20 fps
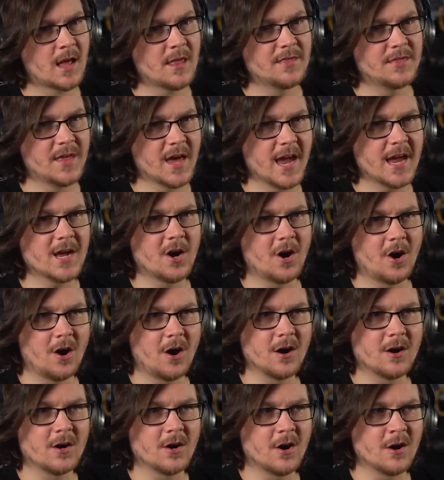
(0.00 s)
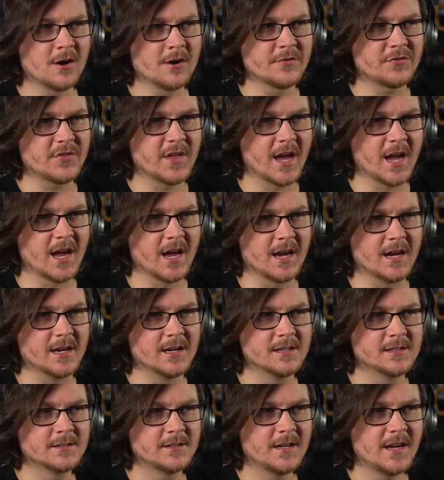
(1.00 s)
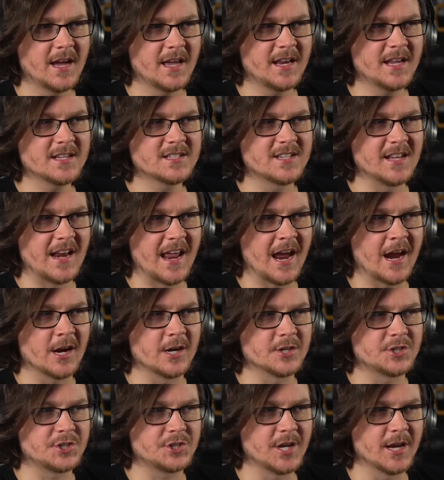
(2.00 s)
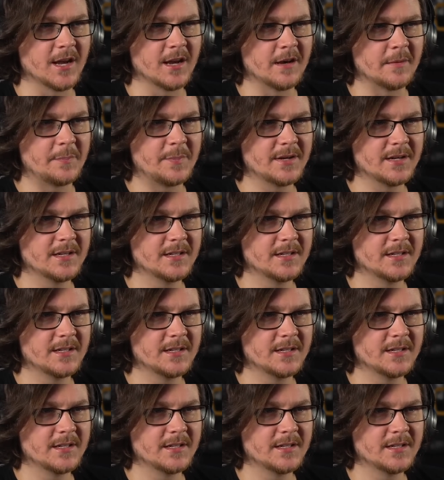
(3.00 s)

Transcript: They are, aren't they? It is an airship.